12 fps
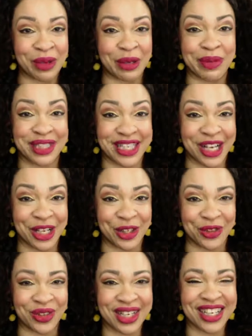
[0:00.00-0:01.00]
But let me tell
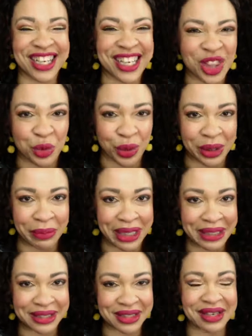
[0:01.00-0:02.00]
you, get the
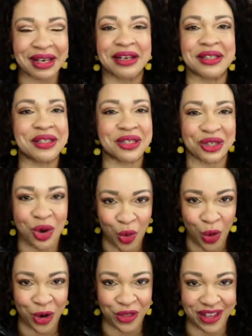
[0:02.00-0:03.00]
remix. It is so
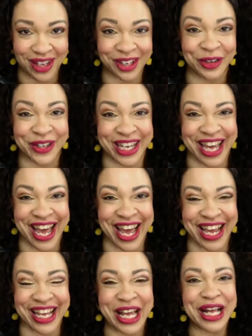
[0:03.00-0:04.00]
worth it.
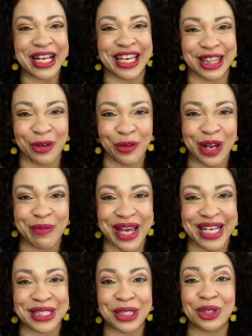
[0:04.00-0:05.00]
Okay. Get the
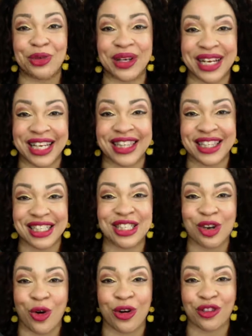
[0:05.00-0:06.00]
remix. You'll get
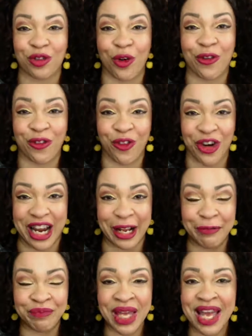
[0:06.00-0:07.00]
this course for free.
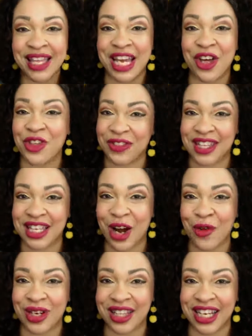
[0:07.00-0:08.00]
The other thing that
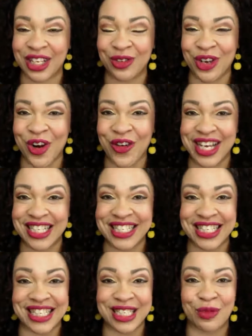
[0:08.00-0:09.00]
I want to let you know
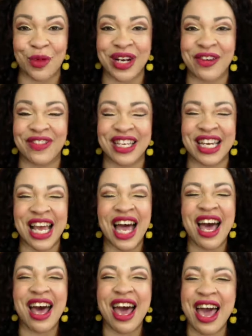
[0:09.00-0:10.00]
is this is one of the
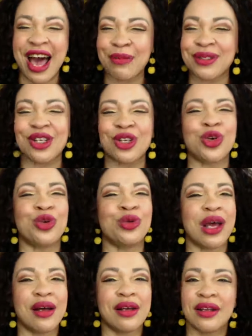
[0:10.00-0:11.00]
absolute